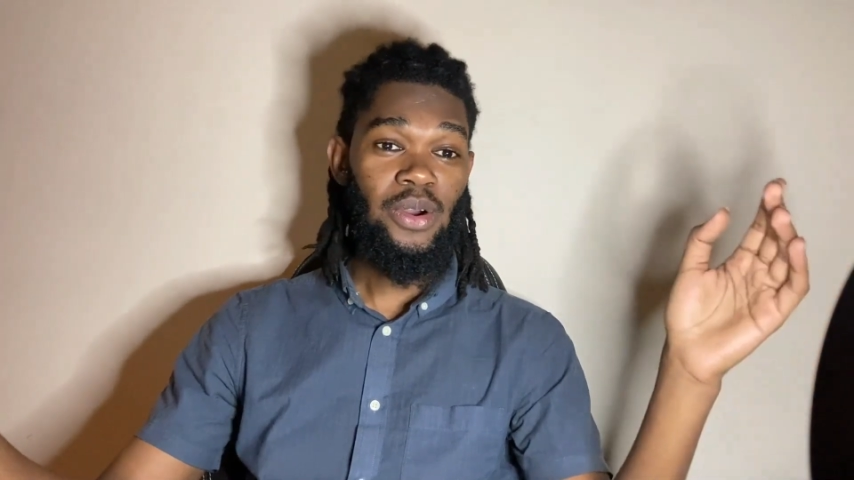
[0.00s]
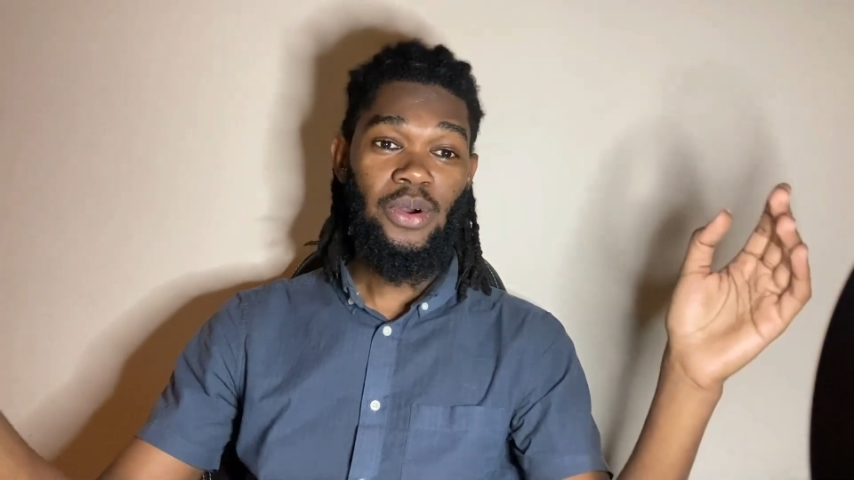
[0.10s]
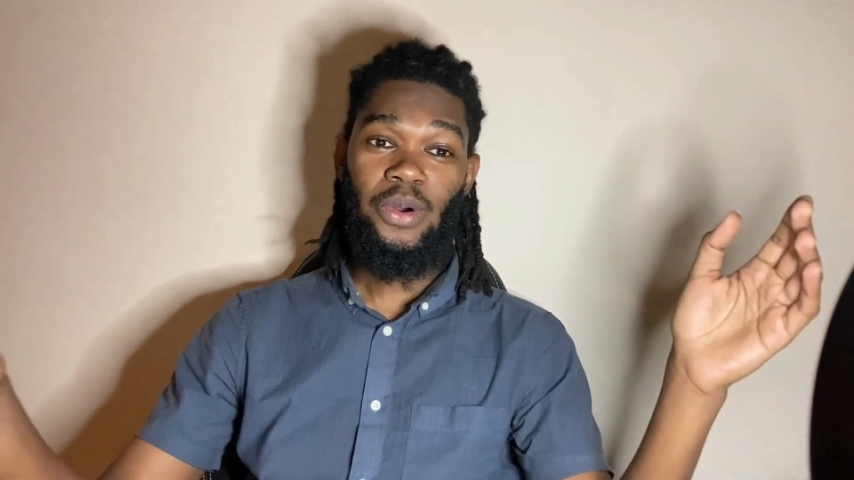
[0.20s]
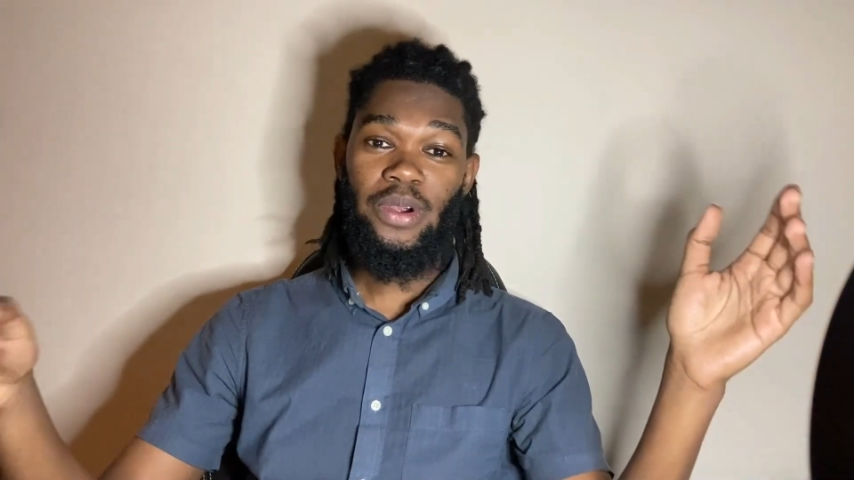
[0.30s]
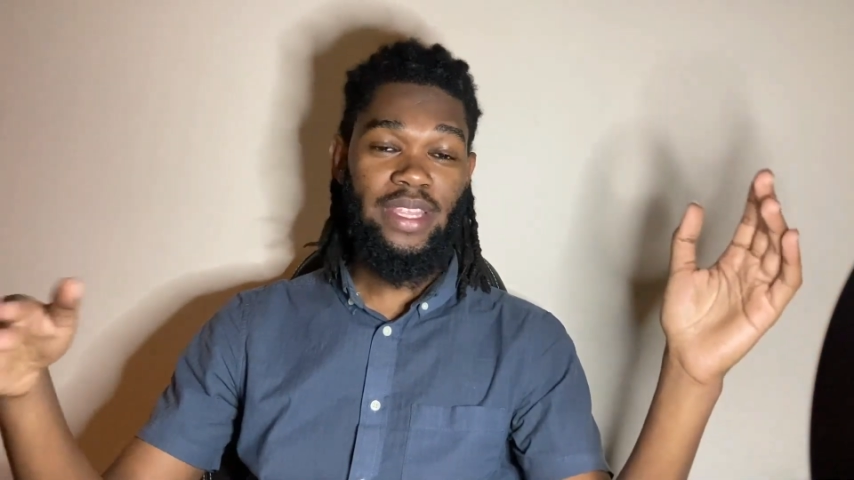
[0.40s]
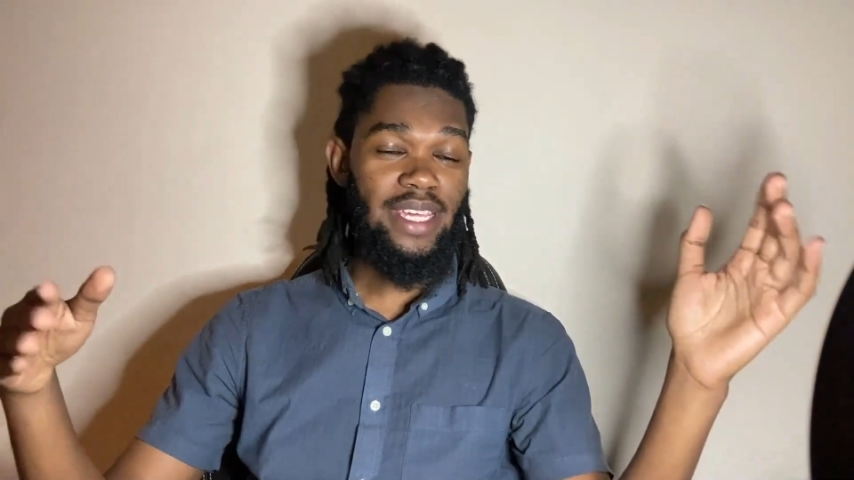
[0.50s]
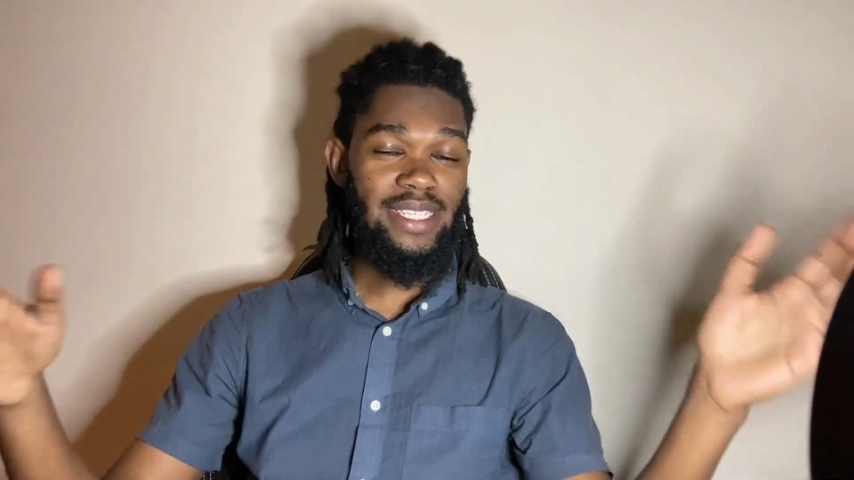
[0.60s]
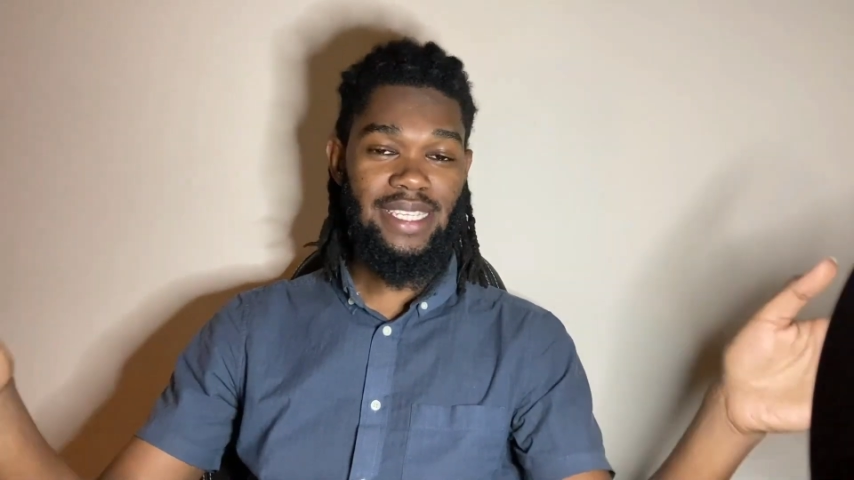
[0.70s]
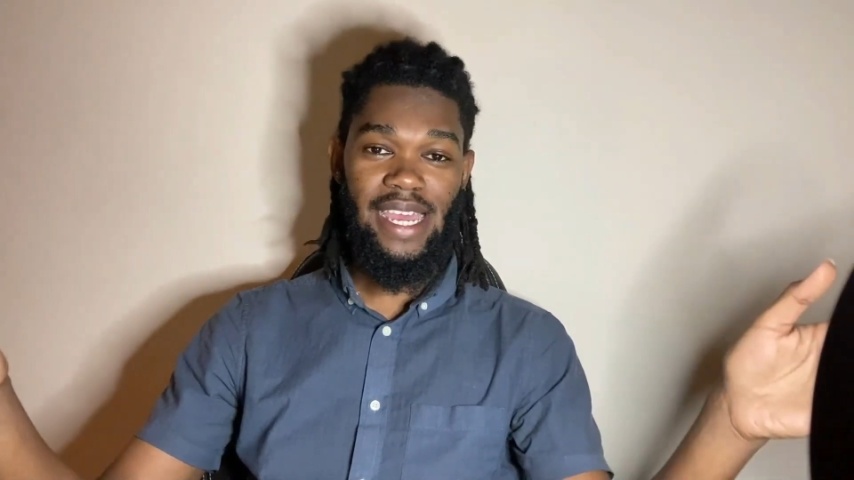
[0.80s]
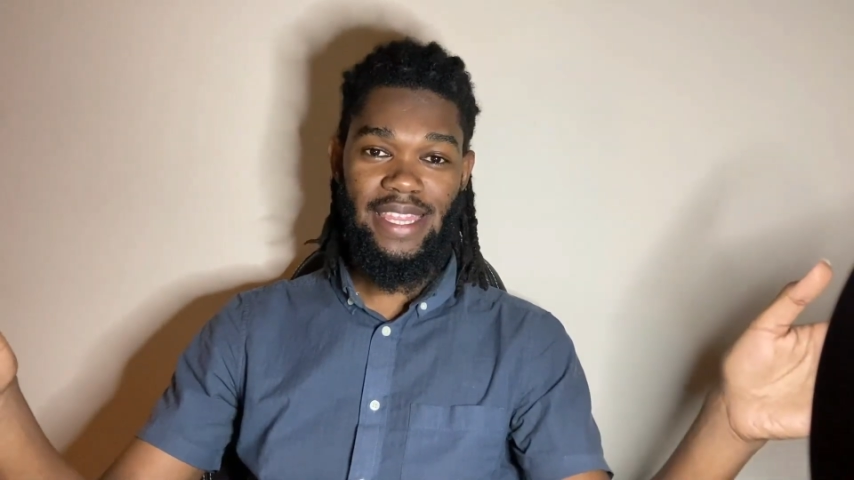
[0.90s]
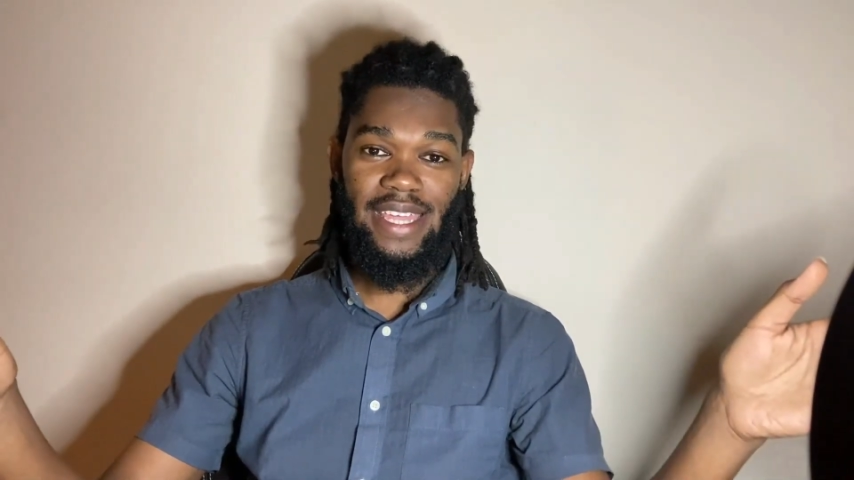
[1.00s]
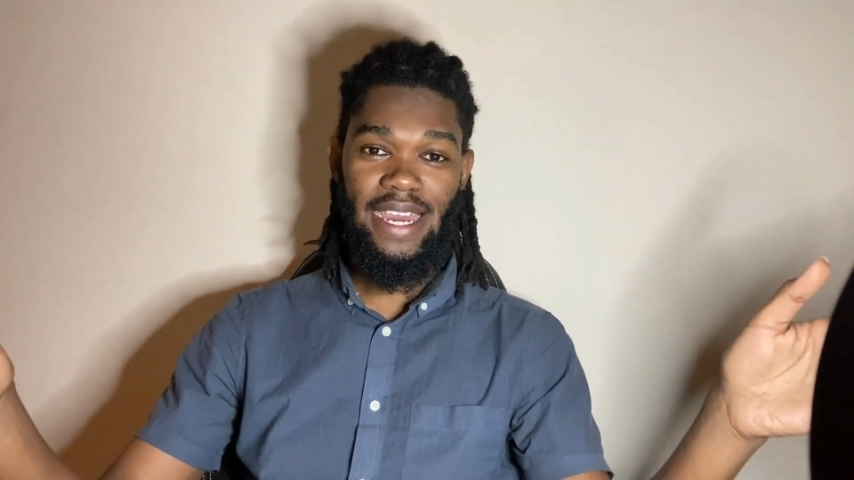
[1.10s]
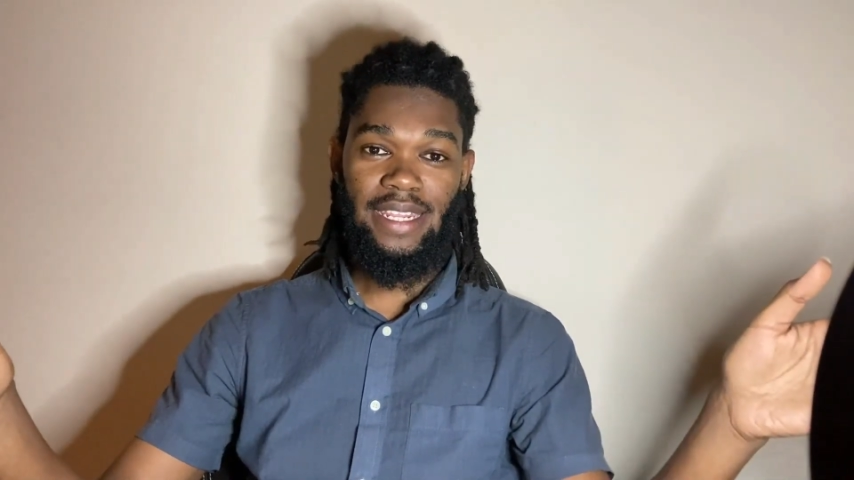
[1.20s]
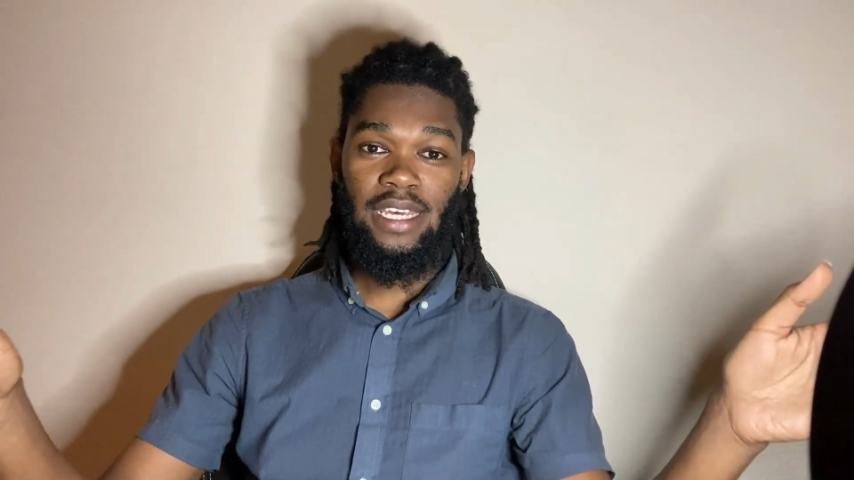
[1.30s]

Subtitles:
or things like that.